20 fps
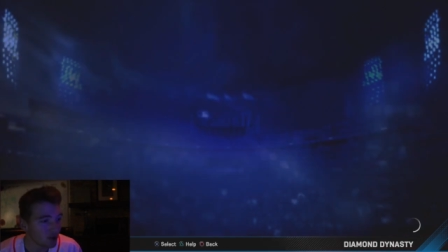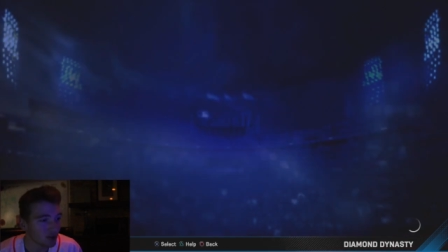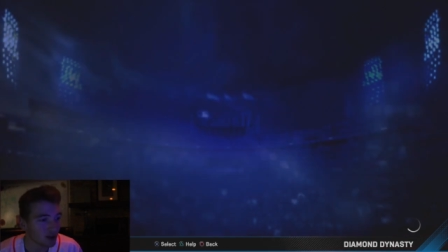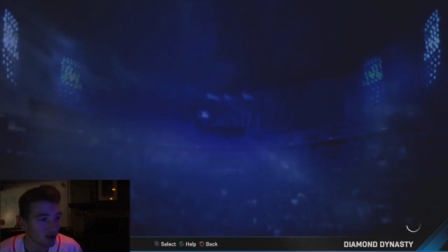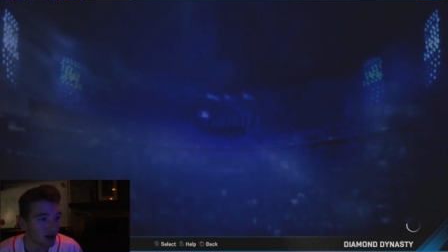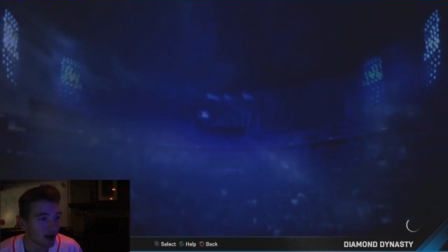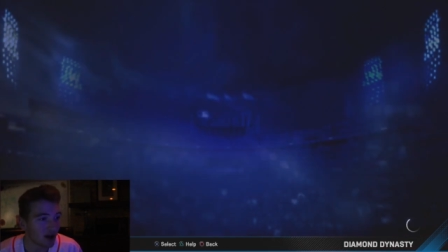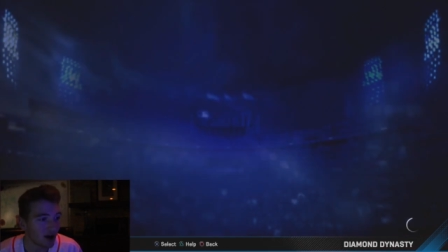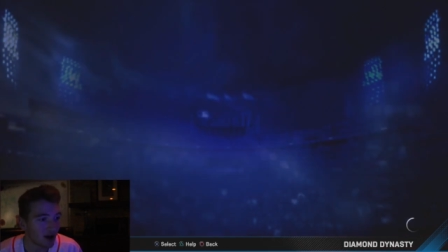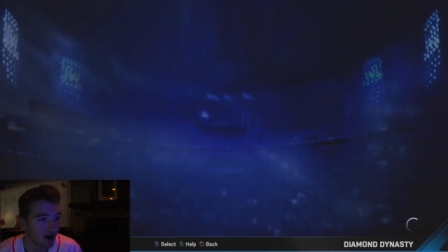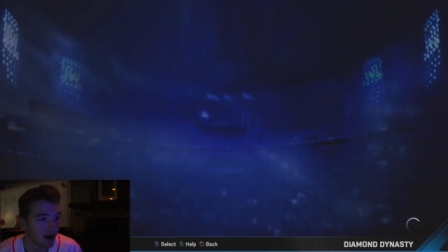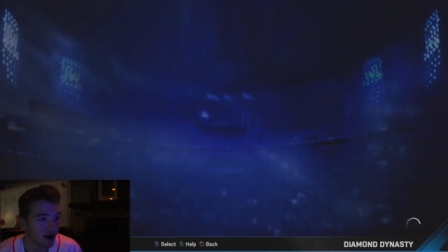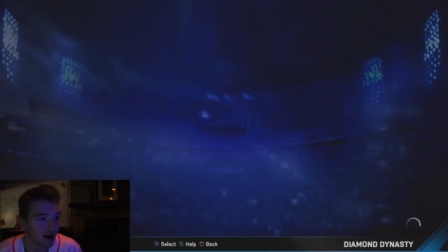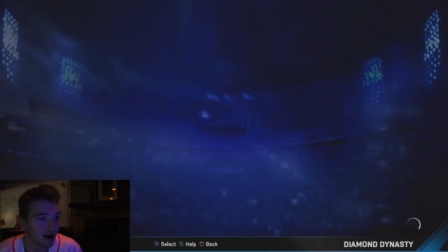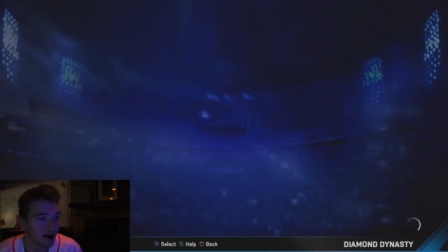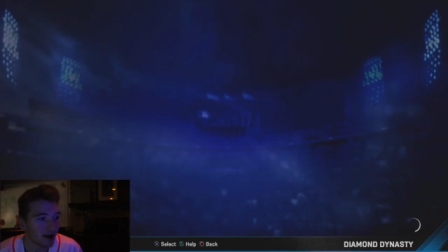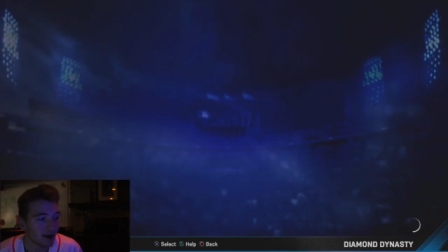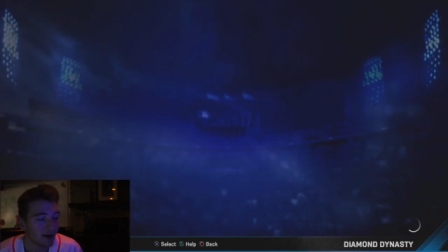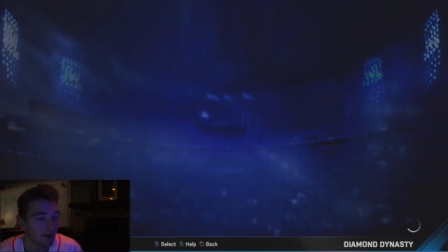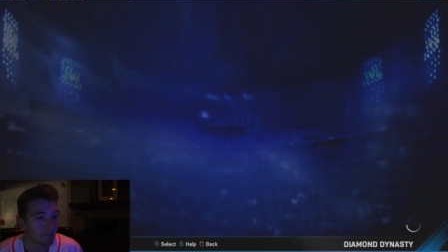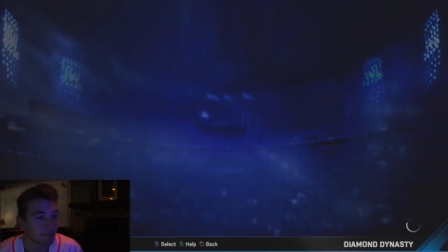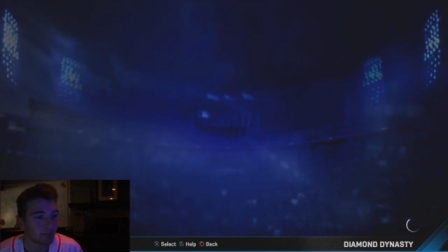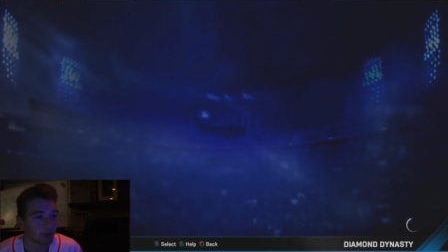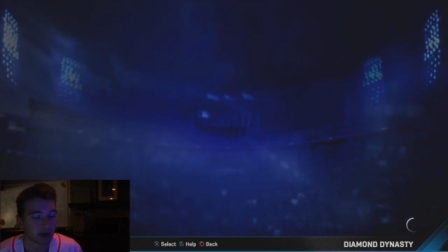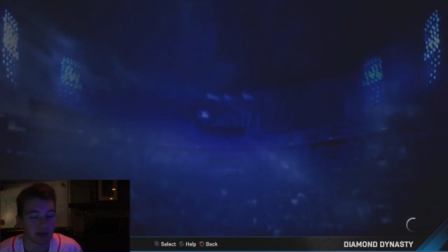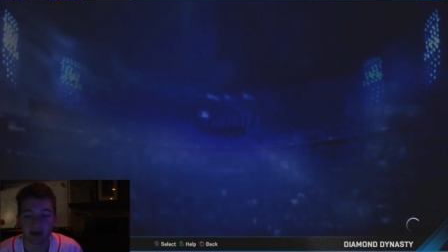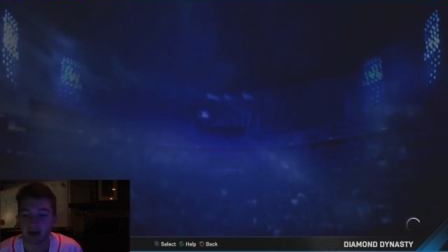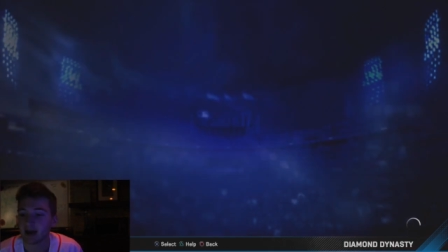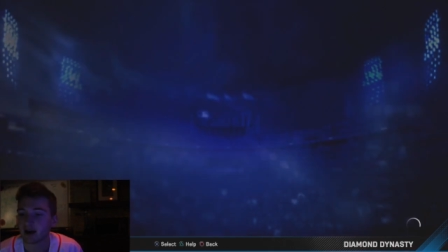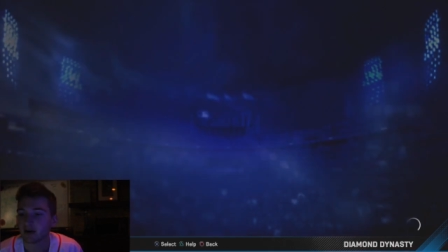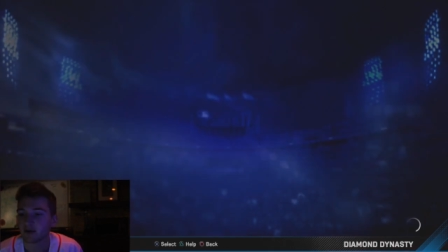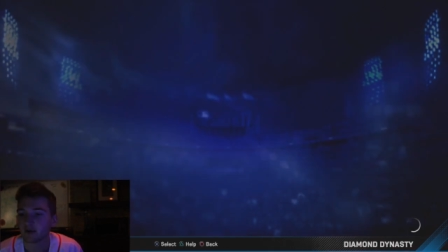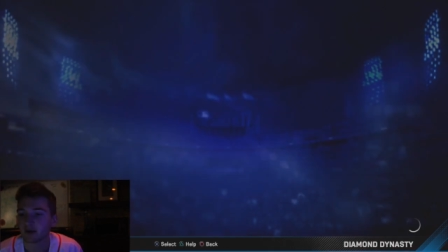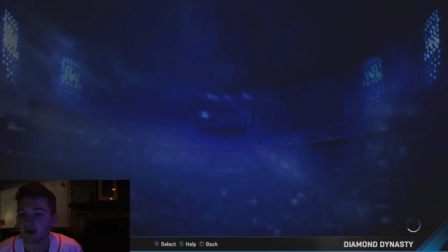long but now